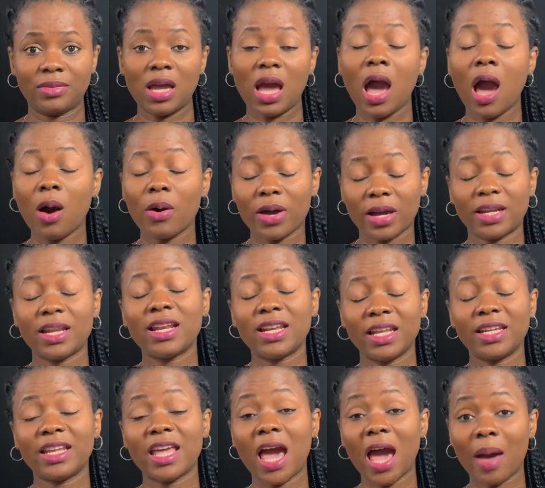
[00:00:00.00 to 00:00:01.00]
How can I
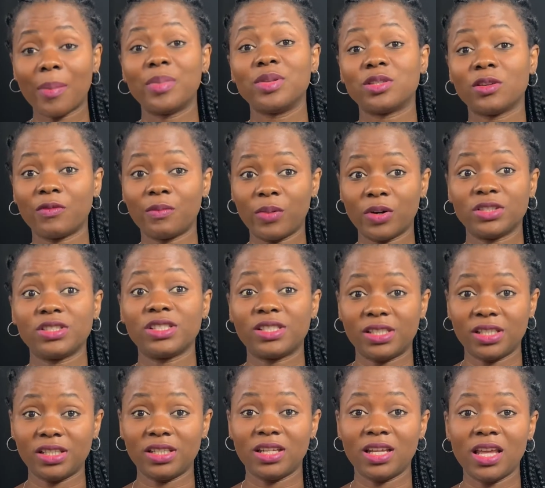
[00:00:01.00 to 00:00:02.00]
learn the habit of
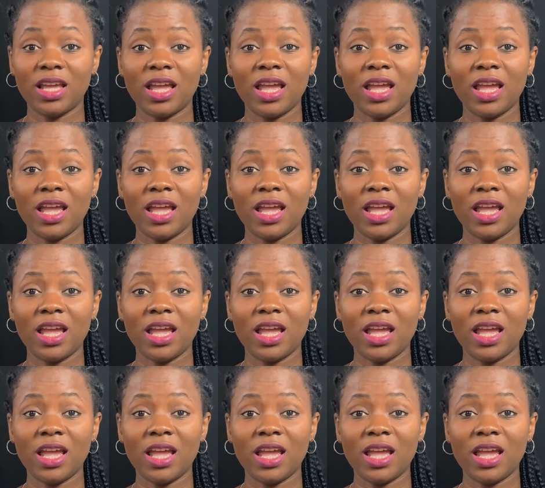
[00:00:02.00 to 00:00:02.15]
budgeting?